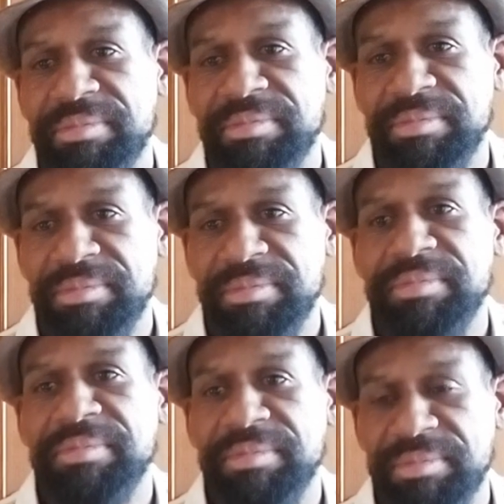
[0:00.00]

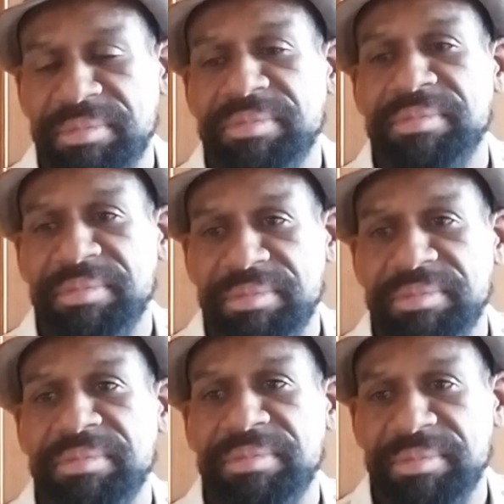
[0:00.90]

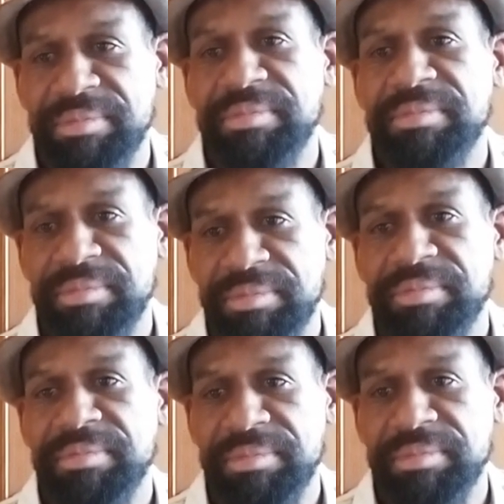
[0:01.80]

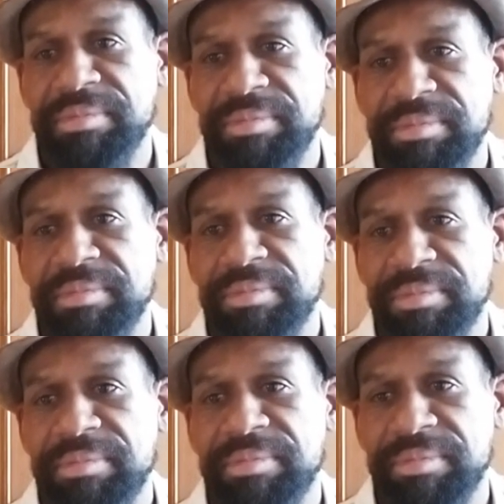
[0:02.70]

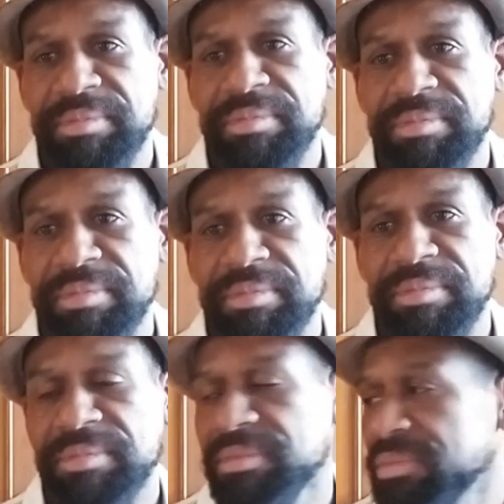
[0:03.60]

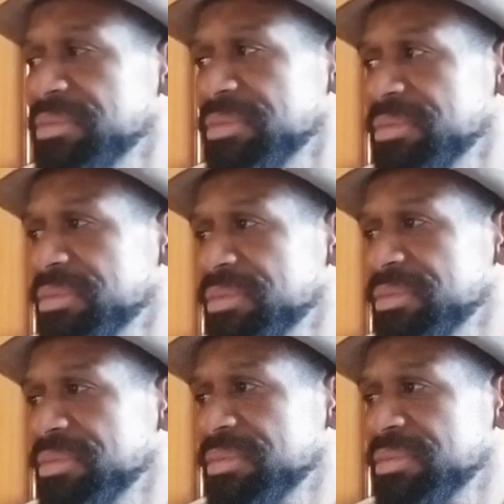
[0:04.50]

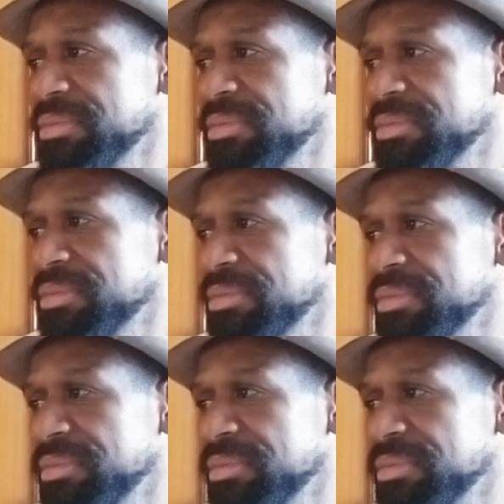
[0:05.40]
No words are spoken by the person on screen.